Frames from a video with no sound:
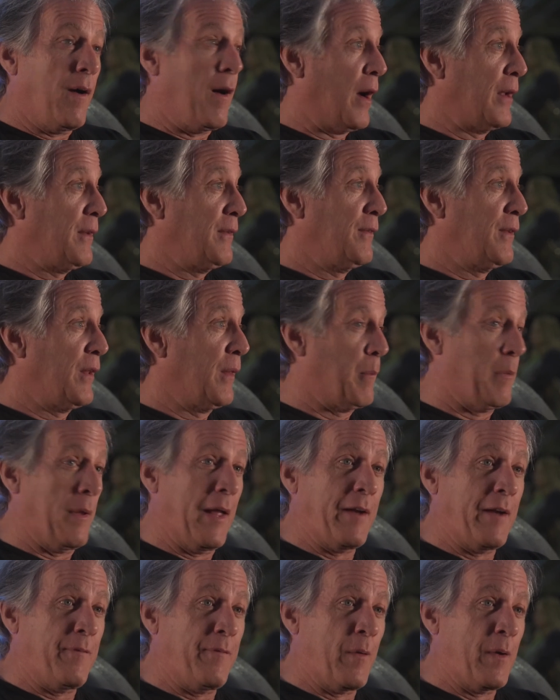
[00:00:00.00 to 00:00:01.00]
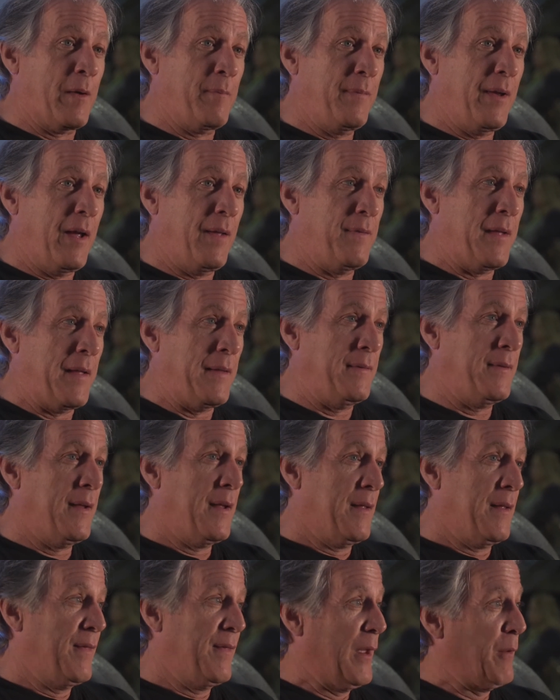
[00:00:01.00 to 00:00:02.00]
on to the platform, and then
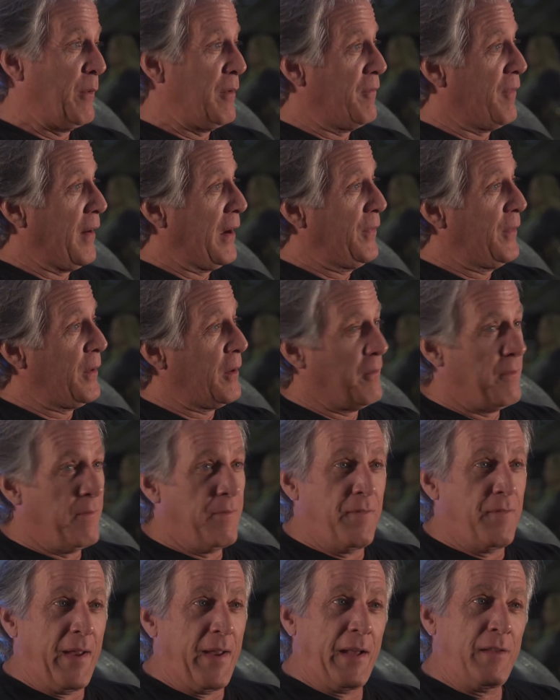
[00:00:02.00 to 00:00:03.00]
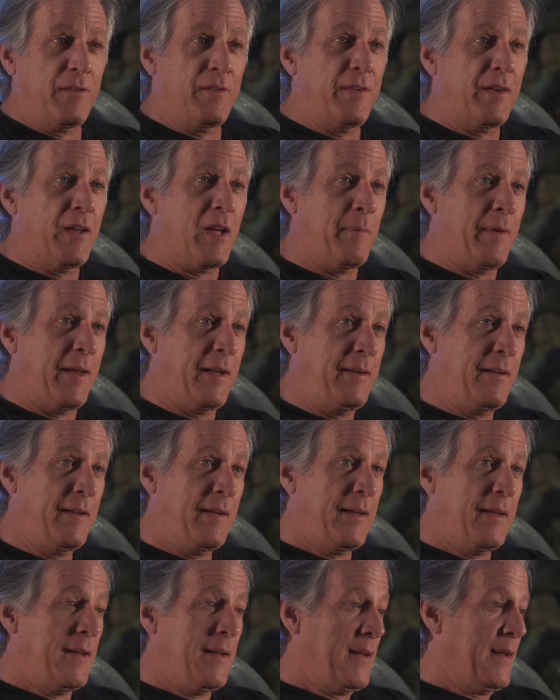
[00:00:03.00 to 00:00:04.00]
they would invite their fans to come in,
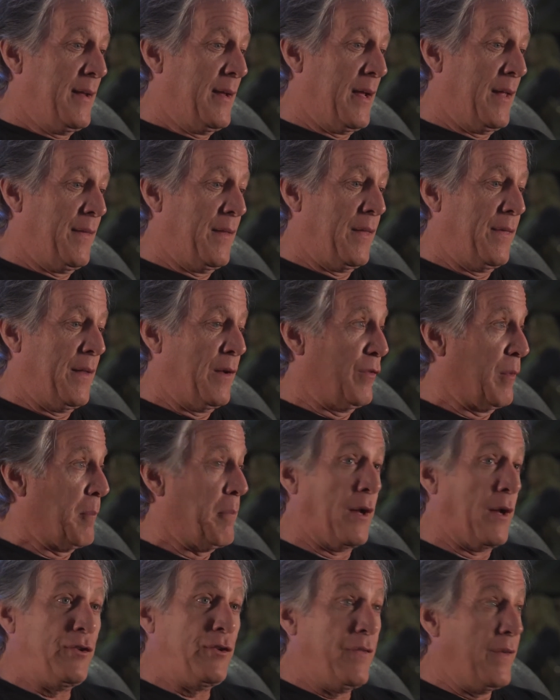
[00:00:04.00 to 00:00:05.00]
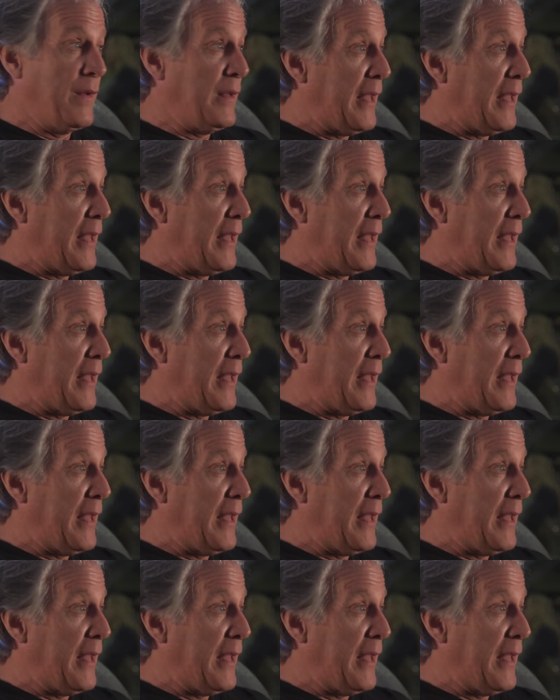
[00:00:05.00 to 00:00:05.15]
and then there's a bunch of